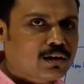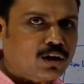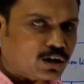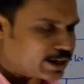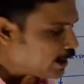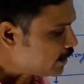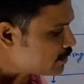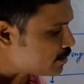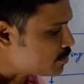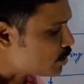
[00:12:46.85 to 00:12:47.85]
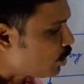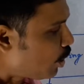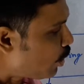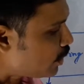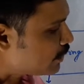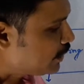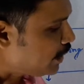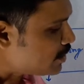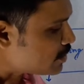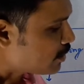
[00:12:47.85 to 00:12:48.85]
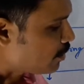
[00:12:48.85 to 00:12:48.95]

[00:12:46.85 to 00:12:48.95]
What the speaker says: organisms, or these